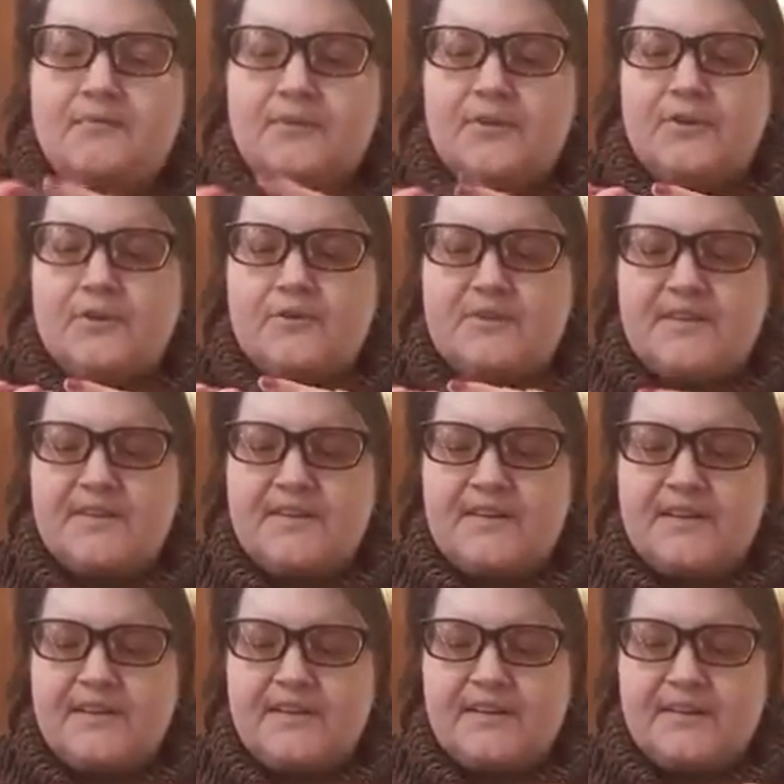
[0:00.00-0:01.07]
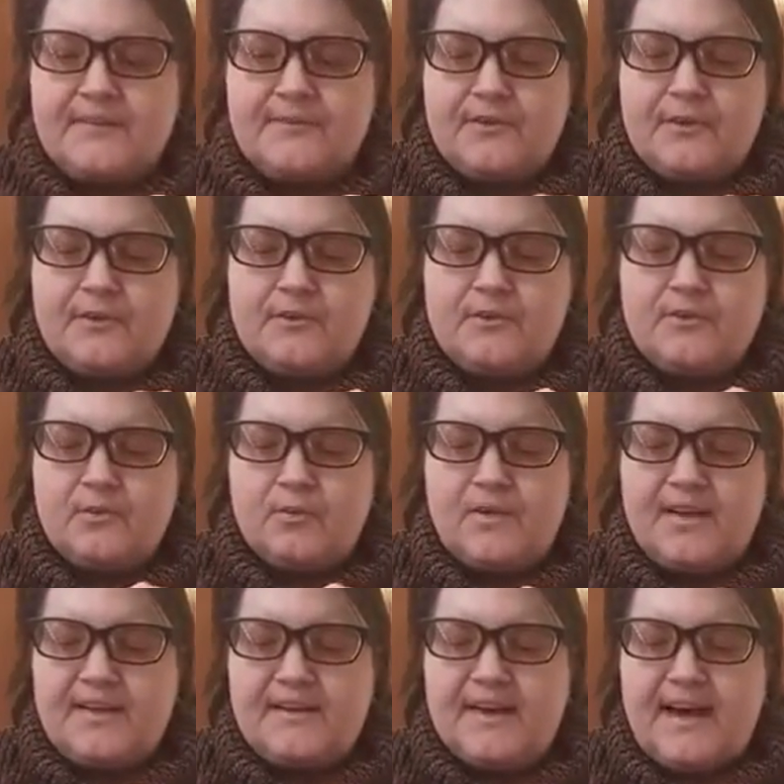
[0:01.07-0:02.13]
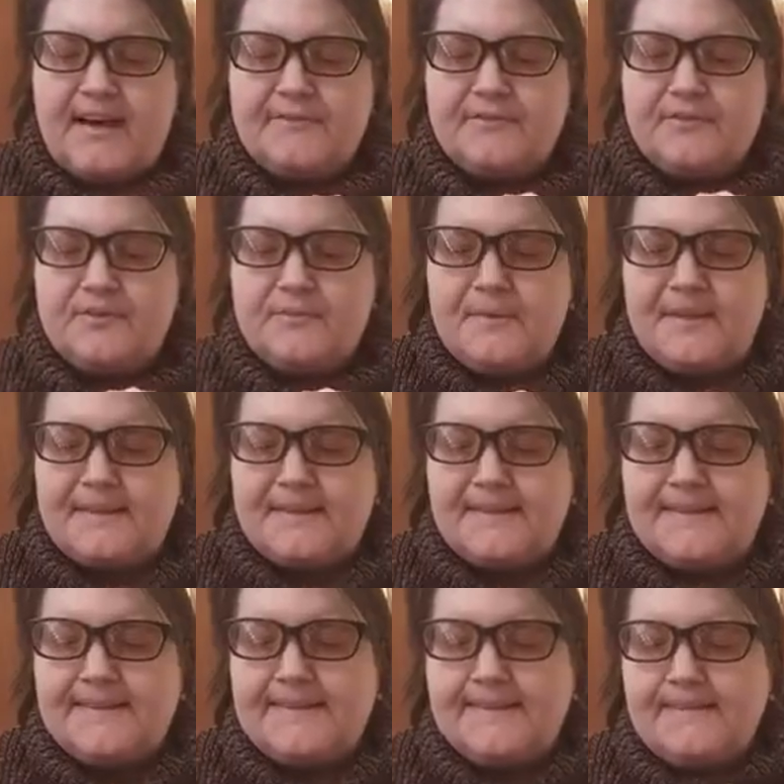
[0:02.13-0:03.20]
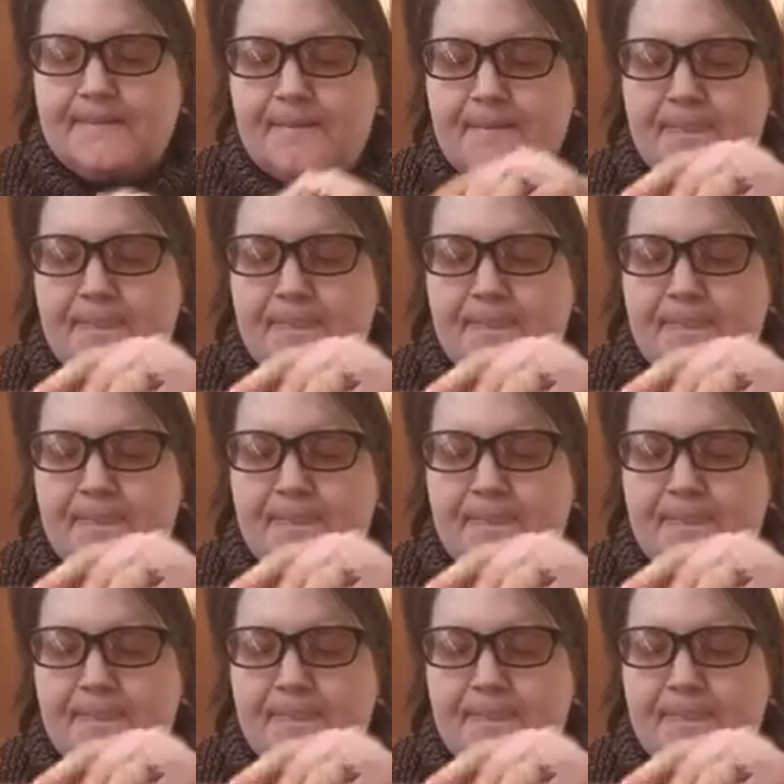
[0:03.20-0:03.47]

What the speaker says: we're using the CoverGirl Queen After Midnight.